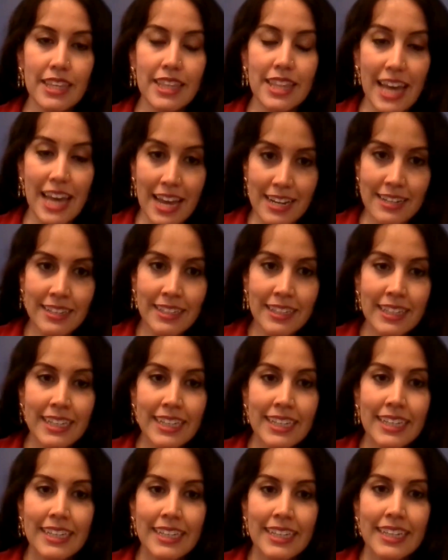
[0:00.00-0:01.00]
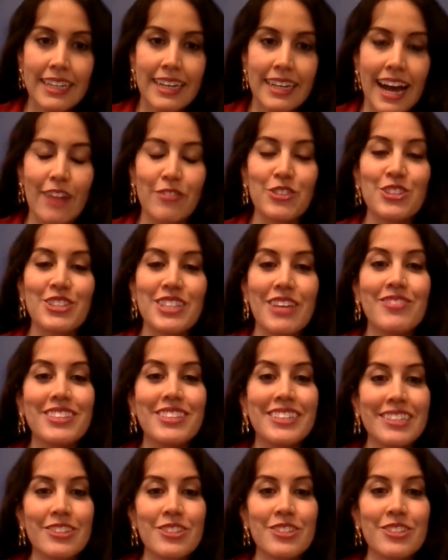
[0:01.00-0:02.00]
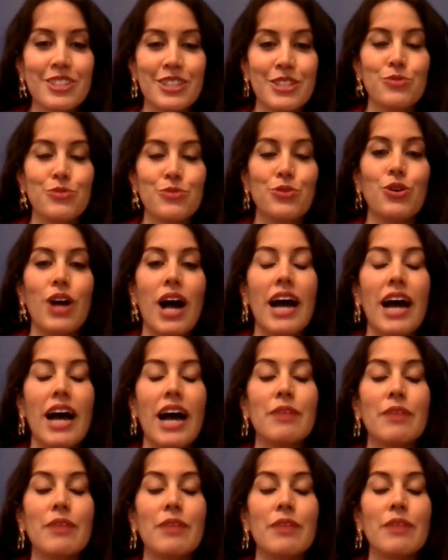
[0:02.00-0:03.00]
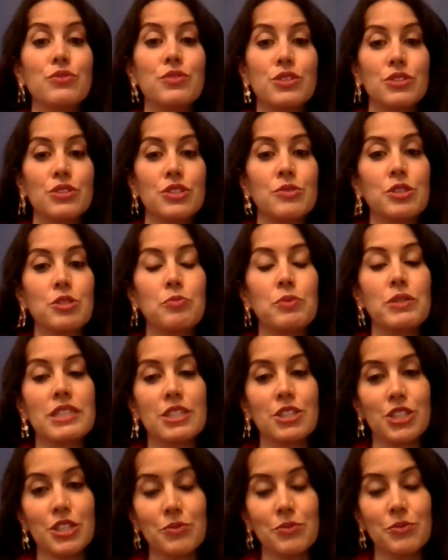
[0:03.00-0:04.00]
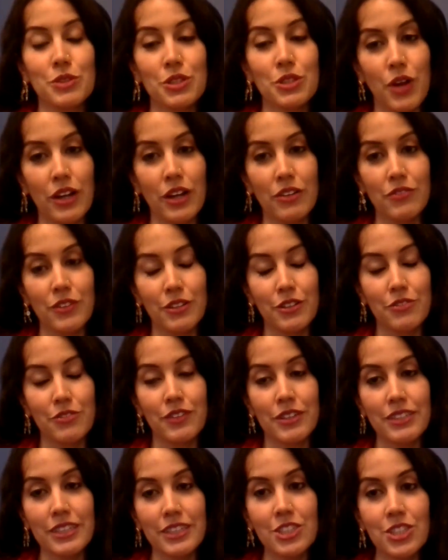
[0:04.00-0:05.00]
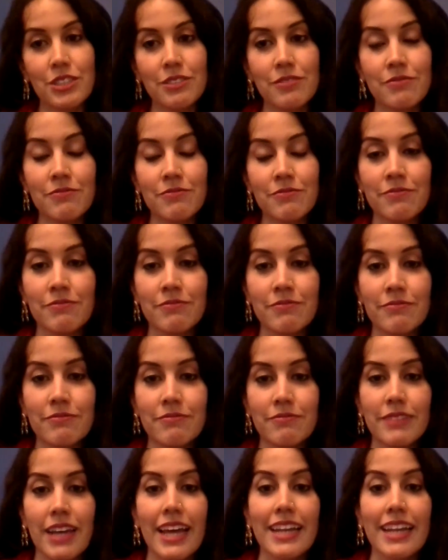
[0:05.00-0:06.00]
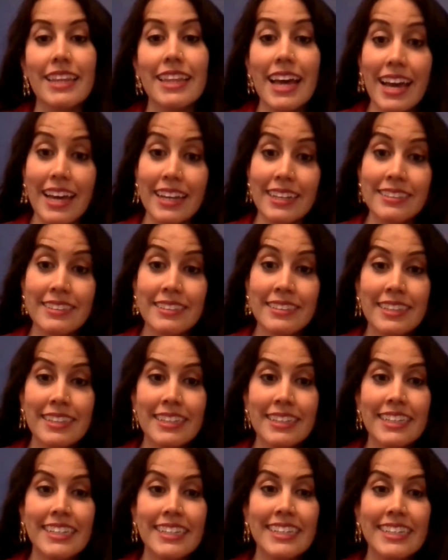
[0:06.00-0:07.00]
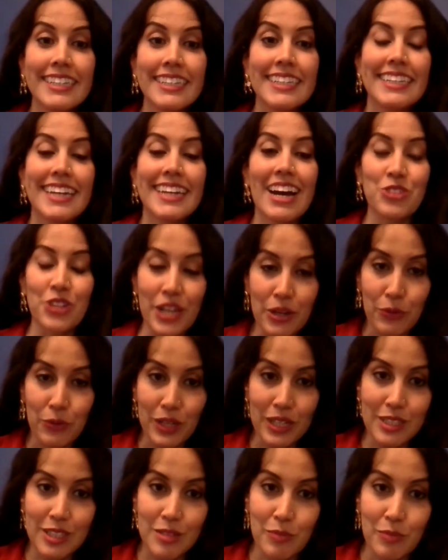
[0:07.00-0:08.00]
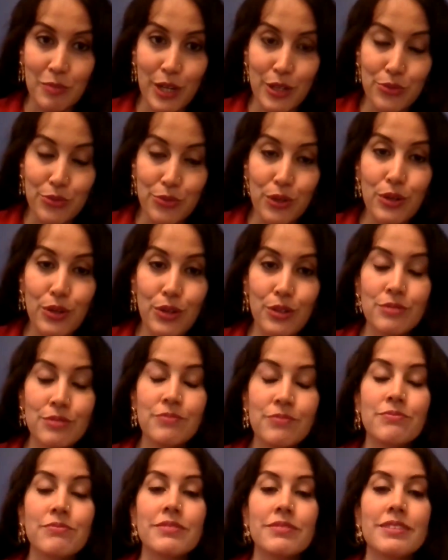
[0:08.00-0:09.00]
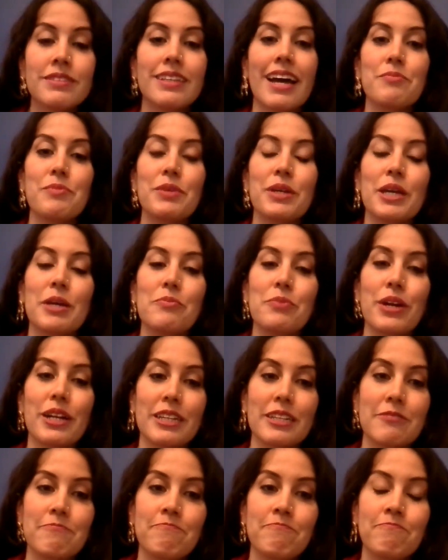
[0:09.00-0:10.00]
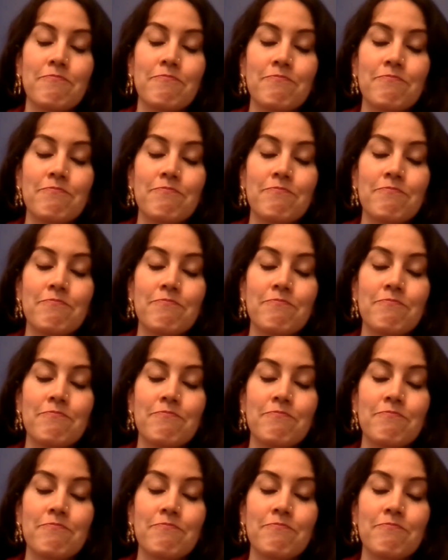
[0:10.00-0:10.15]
Then, after 7 years in this role, I moved to a new position with the Rockefeller Foundation. And then, after 8 weeks in my new role, I became pregnant.